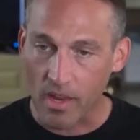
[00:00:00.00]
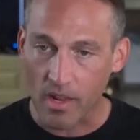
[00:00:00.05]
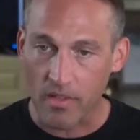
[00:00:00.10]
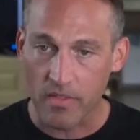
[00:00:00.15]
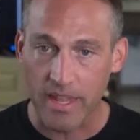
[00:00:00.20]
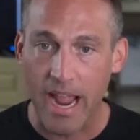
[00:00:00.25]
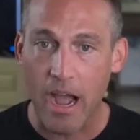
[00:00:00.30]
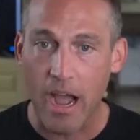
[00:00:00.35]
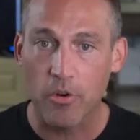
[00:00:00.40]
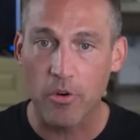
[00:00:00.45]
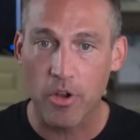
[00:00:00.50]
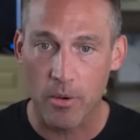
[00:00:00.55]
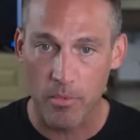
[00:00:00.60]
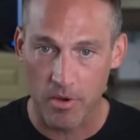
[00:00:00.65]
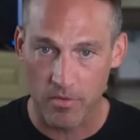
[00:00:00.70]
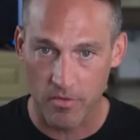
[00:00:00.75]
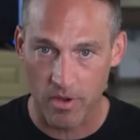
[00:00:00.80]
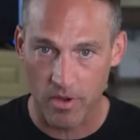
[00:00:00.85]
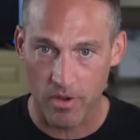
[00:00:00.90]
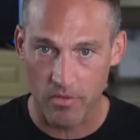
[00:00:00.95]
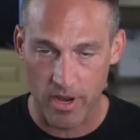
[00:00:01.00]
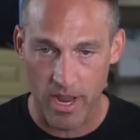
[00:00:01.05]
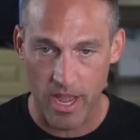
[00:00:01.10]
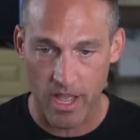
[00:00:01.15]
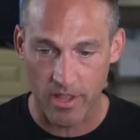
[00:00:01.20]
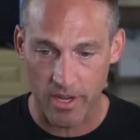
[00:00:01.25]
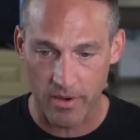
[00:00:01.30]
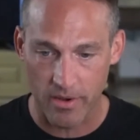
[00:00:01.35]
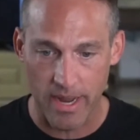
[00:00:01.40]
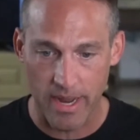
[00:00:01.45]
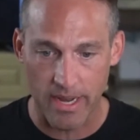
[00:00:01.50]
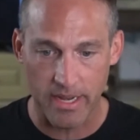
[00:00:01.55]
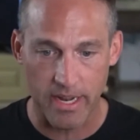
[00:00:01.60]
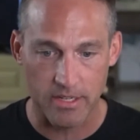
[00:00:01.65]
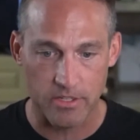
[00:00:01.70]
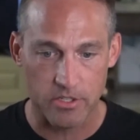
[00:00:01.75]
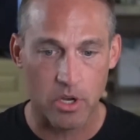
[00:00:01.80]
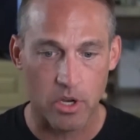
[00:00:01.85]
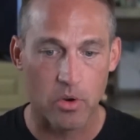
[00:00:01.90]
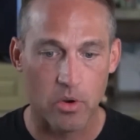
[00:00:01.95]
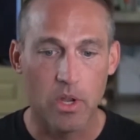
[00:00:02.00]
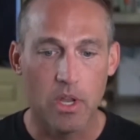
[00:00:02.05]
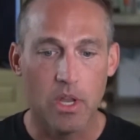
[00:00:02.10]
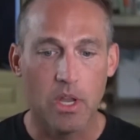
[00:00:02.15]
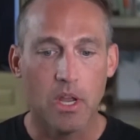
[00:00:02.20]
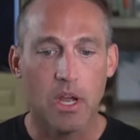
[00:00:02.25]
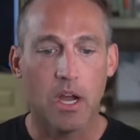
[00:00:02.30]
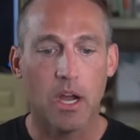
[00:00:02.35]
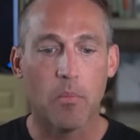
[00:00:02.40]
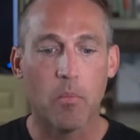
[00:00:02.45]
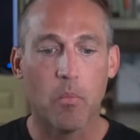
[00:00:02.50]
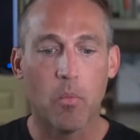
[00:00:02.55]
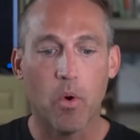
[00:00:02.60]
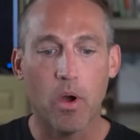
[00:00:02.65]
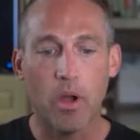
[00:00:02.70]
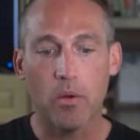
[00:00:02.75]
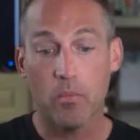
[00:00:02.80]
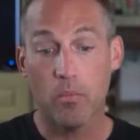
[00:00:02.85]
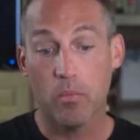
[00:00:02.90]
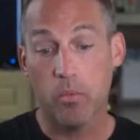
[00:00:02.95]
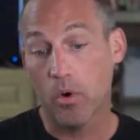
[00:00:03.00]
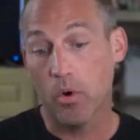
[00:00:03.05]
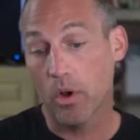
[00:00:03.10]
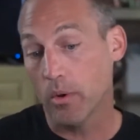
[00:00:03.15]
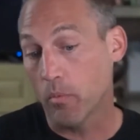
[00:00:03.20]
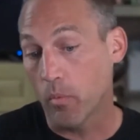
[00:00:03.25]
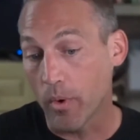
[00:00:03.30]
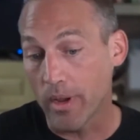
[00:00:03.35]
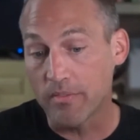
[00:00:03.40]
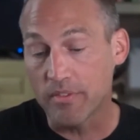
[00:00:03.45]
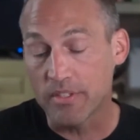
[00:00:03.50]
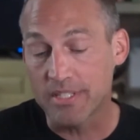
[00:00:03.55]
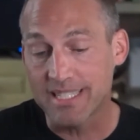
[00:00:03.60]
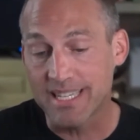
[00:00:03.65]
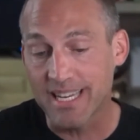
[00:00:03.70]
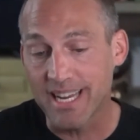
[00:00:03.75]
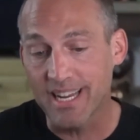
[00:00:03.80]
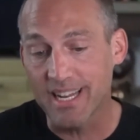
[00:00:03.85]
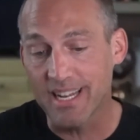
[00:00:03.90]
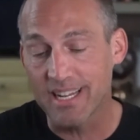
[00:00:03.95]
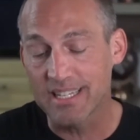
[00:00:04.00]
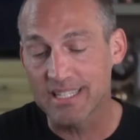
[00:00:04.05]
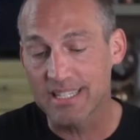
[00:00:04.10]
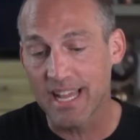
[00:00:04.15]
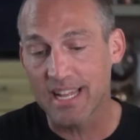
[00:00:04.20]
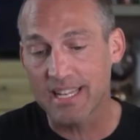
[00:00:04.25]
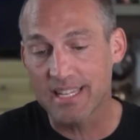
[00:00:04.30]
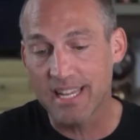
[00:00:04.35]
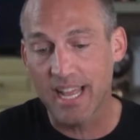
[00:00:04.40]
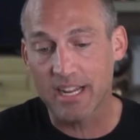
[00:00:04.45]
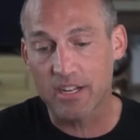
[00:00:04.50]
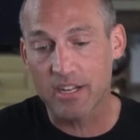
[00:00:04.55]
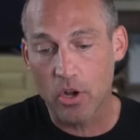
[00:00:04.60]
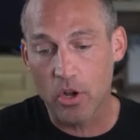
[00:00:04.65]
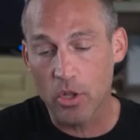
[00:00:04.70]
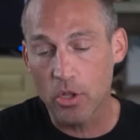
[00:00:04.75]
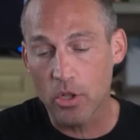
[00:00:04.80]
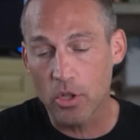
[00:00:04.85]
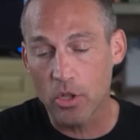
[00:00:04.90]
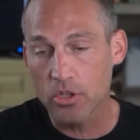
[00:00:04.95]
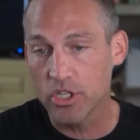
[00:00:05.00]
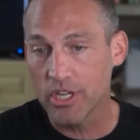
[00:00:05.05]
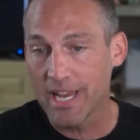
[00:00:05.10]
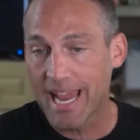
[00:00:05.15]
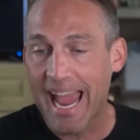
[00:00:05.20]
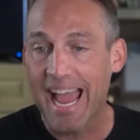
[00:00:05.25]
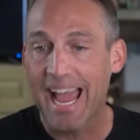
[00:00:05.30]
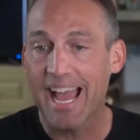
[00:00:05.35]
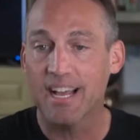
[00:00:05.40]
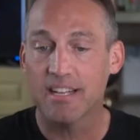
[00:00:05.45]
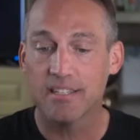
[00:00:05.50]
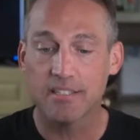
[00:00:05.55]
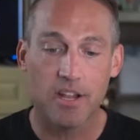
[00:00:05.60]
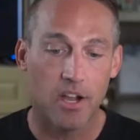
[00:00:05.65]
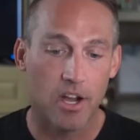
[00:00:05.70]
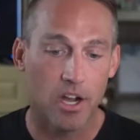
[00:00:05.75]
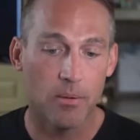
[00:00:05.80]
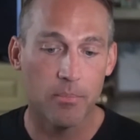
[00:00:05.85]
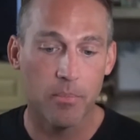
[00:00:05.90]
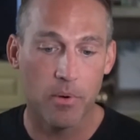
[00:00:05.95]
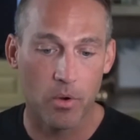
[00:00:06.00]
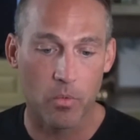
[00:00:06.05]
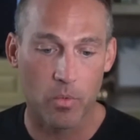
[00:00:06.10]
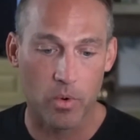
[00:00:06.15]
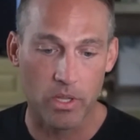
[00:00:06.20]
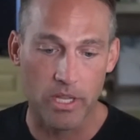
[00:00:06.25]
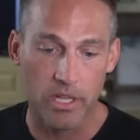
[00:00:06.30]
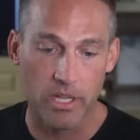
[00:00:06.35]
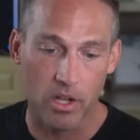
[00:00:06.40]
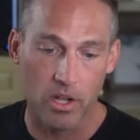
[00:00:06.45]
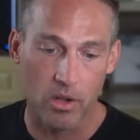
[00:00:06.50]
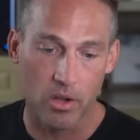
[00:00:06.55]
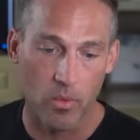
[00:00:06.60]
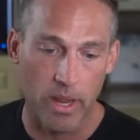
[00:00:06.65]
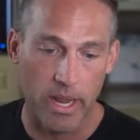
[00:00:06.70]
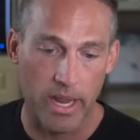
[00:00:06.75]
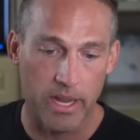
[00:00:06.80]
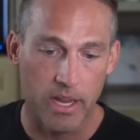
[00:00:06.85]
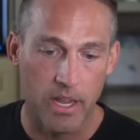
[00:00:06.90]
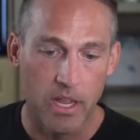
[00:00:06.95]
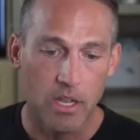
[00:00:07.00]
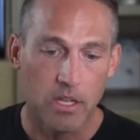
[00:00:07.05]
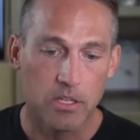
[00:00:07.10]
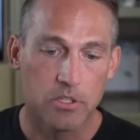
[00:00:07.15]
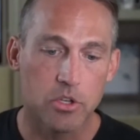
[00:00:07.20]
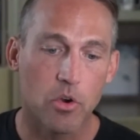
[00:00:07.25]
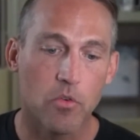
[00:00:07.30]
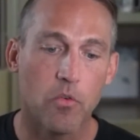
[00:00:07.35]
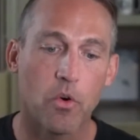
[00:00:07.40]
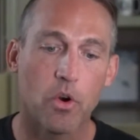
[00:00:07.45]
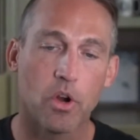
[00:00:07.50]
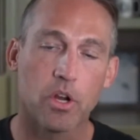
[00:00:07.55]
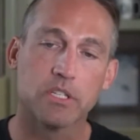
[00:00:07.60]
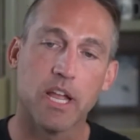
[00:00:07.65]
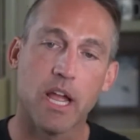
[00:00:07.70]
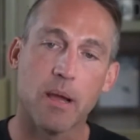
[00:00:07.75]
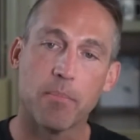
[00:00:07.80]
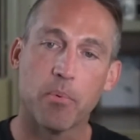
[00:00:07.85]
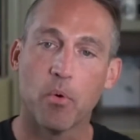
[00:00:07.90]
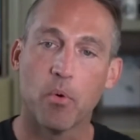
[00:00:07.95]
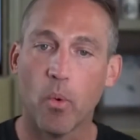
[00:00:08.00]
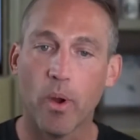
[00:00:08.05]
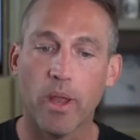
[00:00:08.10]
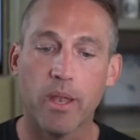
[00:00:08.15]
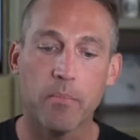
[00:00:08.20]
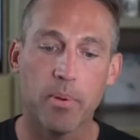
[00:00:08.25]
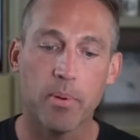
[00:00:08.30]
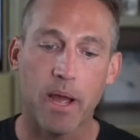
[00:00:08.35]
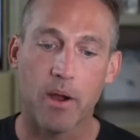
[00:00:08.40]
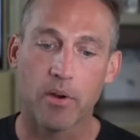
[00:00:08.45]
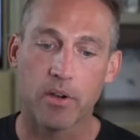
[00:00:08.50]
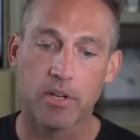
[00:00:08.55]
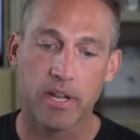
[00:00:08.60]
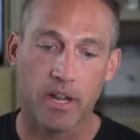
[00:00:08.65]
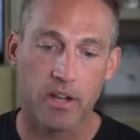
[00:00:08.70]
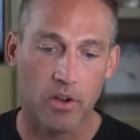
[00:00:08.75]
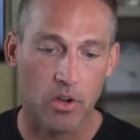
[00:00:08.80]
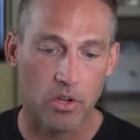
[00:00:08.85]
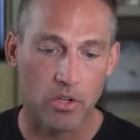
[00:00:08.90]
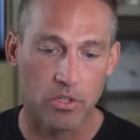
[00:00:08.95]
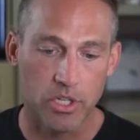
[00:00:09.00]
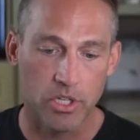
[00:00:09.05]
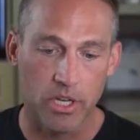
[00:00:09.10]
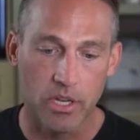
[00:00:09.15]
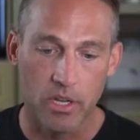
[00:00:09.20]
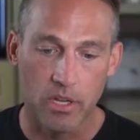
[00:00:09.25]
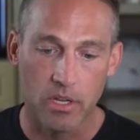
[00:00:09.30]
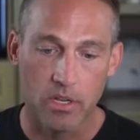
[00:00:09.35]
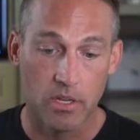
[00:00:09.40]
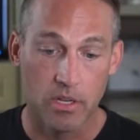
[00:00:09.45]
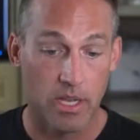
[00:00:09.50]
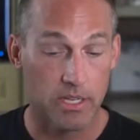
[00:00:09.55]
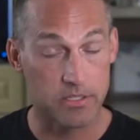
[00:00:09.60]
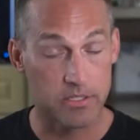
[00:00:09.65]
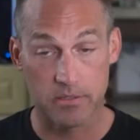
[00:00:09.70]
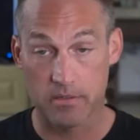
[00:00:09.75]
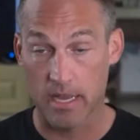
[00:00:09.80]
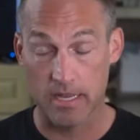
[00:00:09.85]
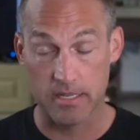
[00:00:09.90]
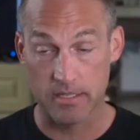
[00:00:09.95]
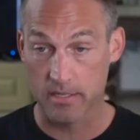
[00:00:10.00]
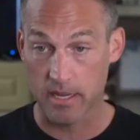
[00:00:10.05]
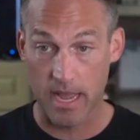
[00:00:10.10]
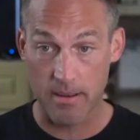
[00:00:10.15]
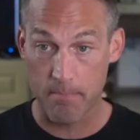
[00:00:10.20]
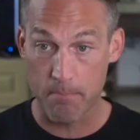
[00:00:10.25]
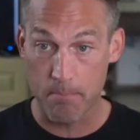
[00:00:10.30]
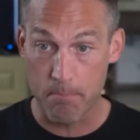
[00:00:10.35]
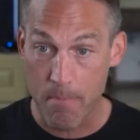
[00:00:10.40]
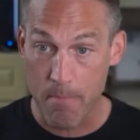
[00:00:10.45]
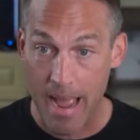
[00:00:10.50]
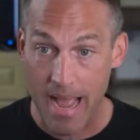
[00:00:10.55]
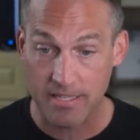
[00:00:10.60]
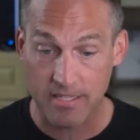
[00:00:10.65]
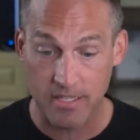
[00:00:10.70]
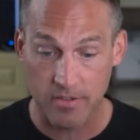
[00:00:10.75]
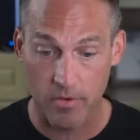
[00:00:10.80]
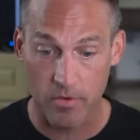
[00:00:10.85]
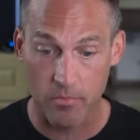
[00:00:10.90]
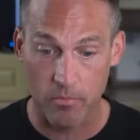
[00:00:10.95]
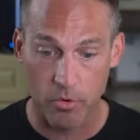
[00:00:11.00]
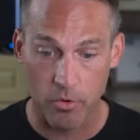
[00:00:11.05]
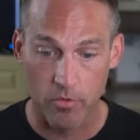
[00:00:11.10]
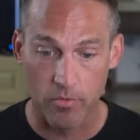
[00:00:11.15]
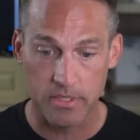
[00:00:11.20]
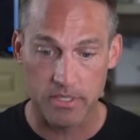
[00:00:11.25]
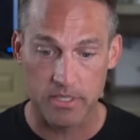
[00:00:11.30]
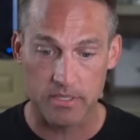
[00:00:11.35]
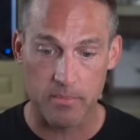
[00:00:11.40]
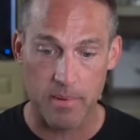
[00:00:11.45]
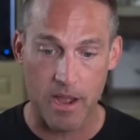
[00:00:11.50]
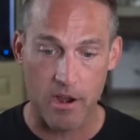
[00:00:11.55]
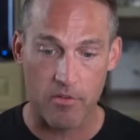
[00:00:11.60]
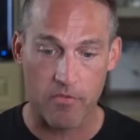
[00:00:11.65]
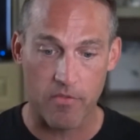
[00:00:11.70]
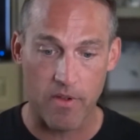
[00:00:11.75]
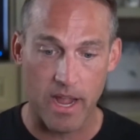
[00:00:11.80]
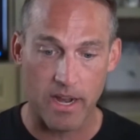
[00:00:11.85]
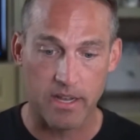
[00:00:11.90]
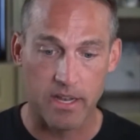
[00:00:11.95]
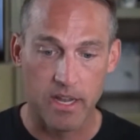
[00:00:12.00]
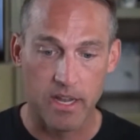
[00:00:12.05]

outcome of reality, right? And so what we've seen is that technology has come a really long way. So for example, wind power technology has had massive improvements. As a matter of fact,